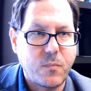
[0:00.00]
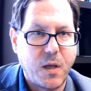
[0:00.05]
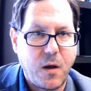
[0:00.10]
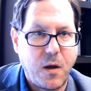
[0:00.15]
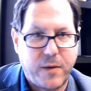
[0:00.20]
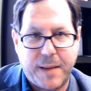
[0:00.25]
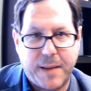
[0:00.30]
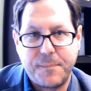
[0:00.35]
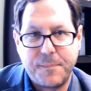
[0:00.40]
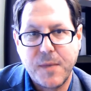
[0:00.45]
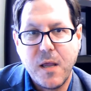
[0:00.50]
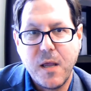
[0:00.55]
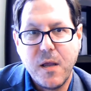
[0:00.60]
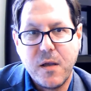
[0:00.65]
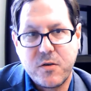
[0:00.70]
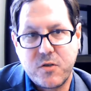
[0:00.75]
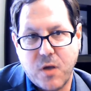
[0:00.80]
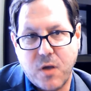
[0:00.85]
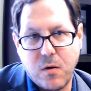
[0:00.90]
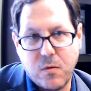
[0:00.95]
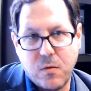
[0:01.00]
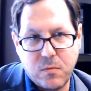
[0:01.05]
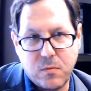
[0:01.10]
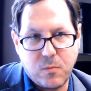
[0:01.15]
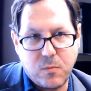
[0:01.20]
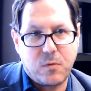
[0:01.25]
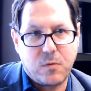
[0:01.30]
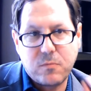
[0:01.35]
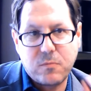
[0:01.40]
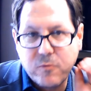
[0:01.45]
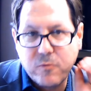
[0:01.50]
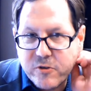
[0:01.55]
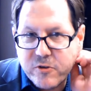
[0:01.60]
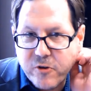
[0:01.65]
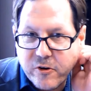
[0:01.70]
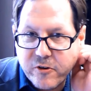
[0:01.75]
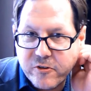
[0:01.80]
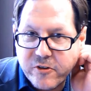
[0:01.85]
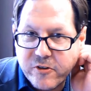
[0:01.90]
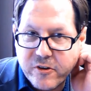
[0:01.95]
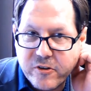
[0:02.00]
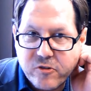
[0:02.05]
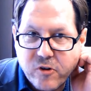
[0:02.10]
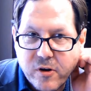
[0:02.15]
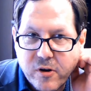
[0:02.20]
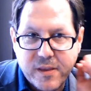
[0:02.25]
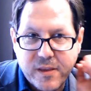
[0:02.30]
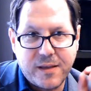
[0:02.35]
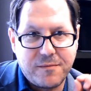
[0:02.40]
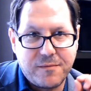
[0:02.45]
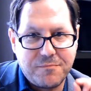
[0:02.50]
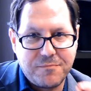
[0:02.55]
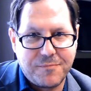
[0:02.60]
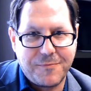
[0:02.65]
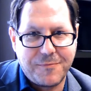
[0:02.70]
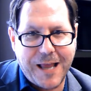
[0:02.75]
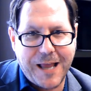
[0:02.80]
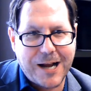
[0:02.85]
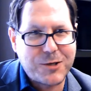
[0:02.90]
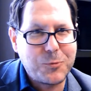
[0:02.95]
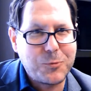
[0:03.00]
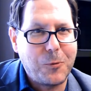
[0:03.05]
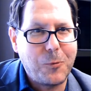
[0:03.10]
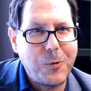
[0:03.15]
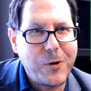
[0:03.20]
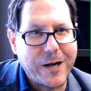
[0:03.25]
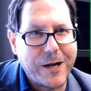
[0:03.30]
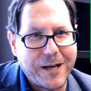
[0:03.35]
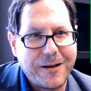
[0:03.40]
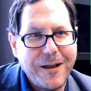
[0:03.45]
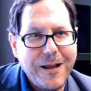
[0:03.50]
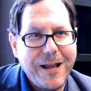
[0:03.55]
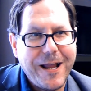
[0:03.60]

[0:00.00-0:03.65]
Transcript: Okay, so we'll return to sort of the actual wording.